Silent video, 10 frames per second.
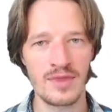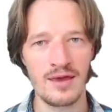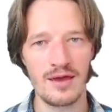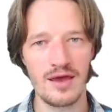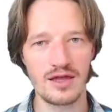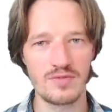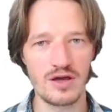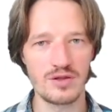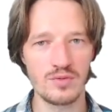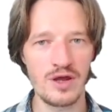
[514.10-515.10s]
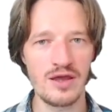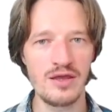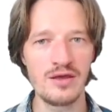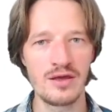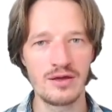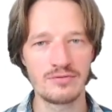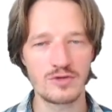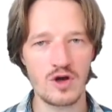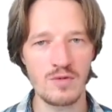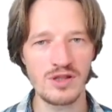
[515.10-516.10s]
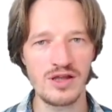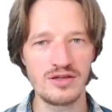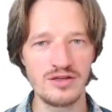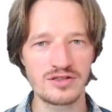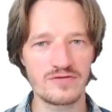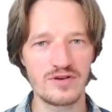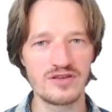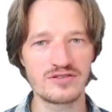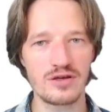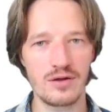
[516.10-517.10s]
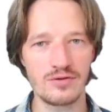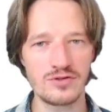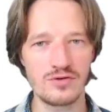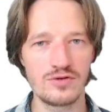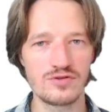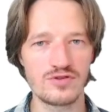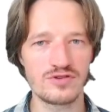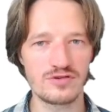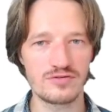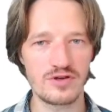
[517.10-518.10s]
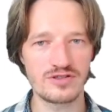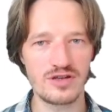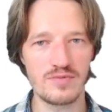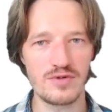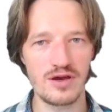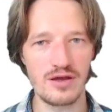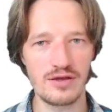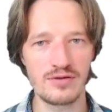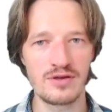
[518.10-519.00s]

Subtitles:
And by the way, command line interface also uses REST API,